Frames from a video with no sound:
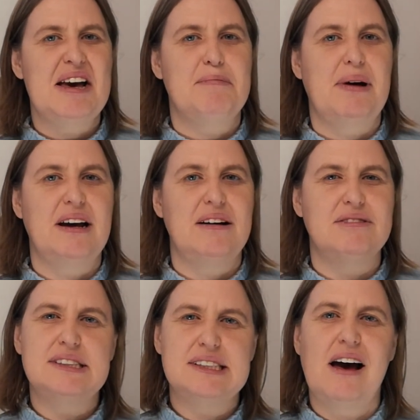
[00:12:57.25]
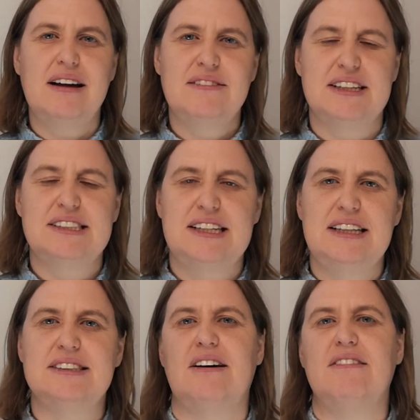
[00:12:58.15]
But it was kind of the
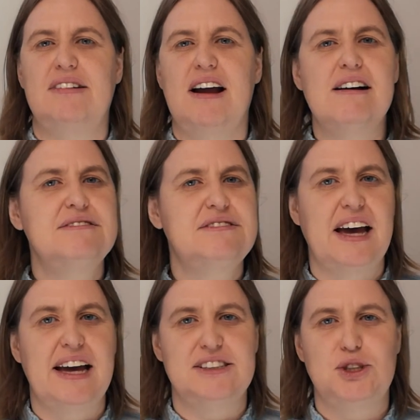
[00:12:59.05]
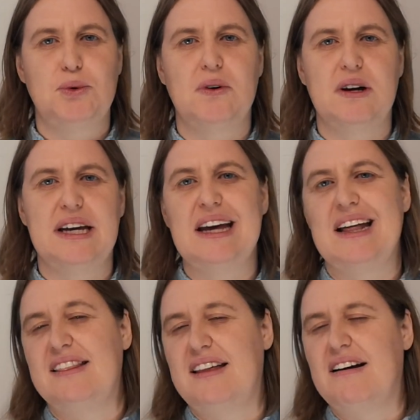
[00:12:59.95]
sense of love and joy
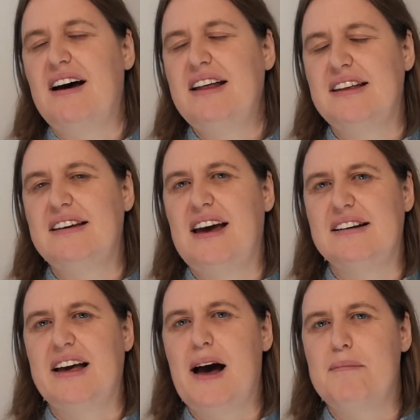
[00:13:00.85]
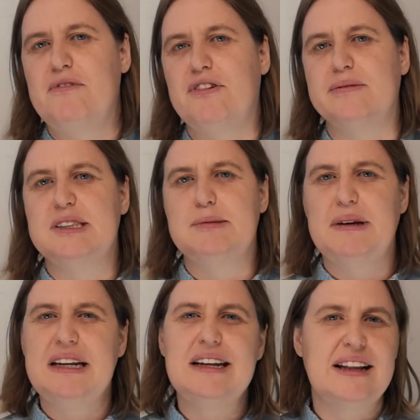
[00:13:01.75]
that I think had come from
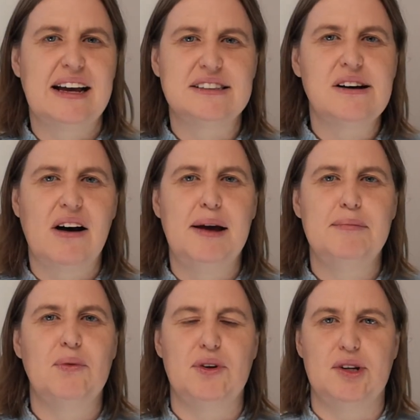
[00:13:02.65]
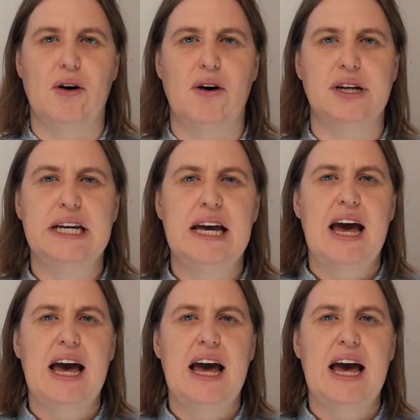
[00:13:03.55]
spending that time with God,